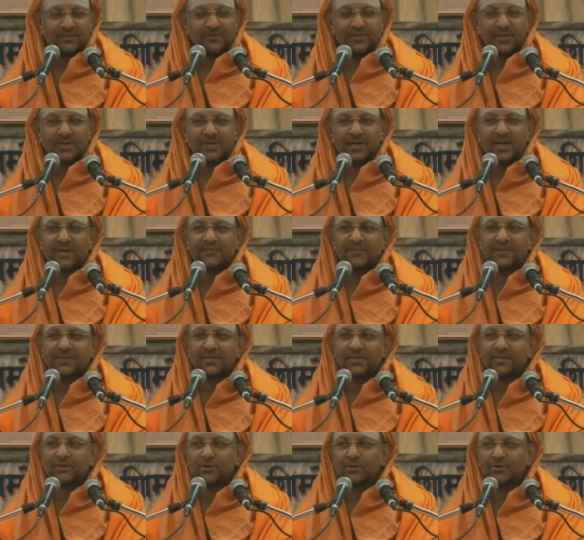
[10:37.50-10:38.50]
we are
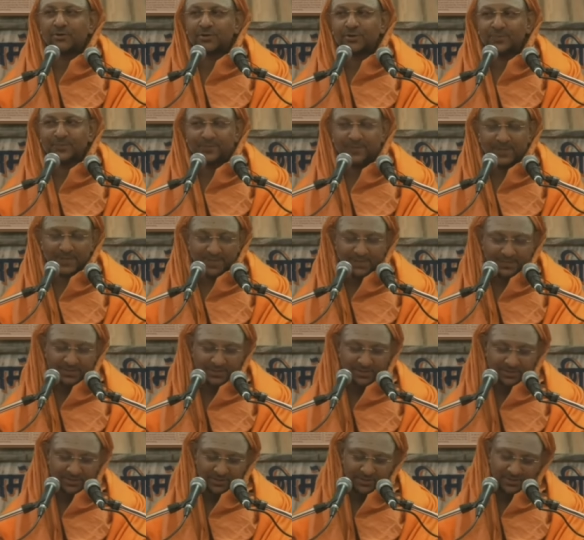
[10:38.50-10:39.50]
having a
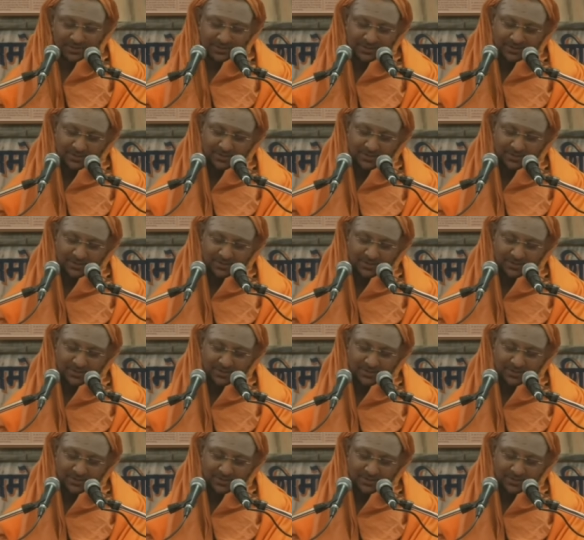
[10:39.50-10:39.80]
contemplation